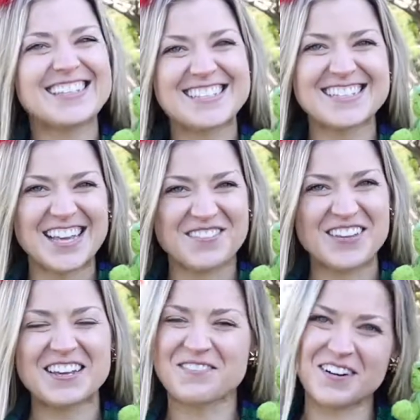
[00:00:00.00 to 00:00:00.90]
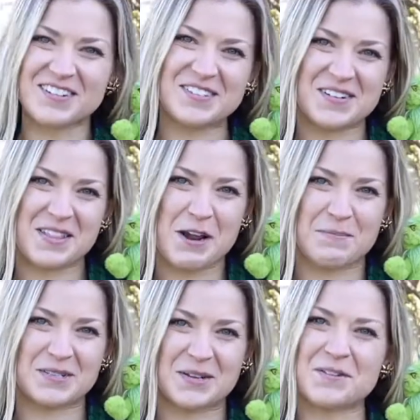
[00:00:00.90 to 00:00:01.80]
this is Aimee, and welcome to another
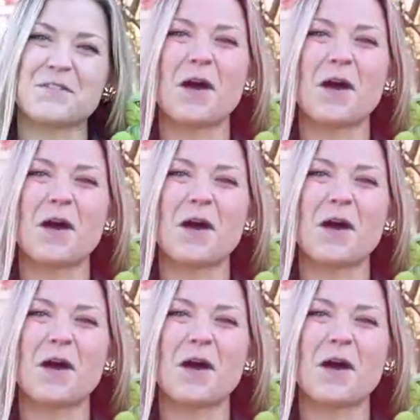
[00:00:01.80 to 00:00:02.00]
episode of